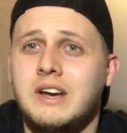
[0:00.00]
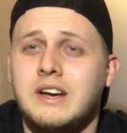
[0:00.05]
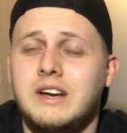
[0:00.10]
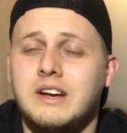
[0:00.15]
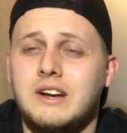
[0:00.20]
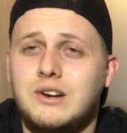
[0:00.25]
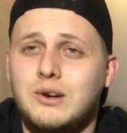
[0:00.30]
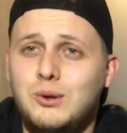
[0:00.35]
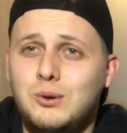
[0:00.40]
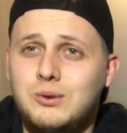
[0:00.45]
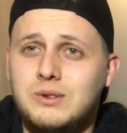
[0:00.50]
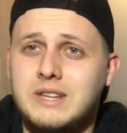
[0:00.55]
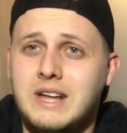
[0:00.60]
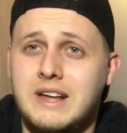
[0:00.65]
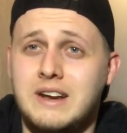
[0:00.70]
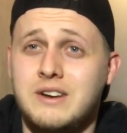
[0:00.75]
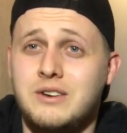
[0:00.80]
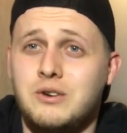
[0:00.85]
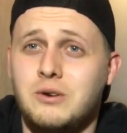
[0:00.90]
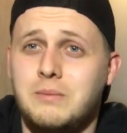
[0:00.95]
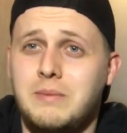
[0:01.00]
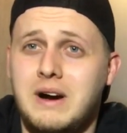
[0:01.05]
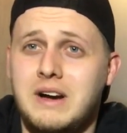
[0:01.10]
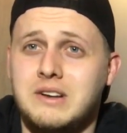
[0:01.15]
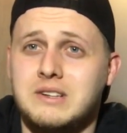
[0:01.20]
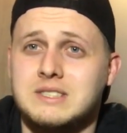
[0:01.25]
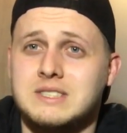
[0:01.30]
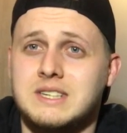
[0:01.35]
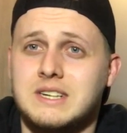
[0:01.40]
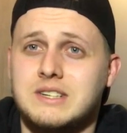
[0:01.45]
Include that in your
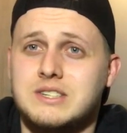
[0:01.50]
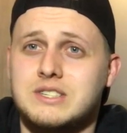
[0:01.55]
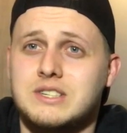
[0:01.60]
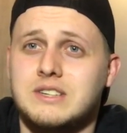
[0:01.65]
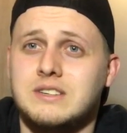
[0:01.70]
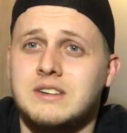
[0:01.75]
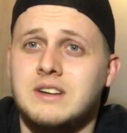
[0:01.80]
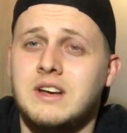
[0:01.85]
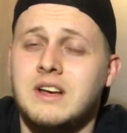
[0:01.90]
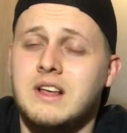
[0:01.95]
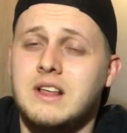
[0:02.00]
bio section.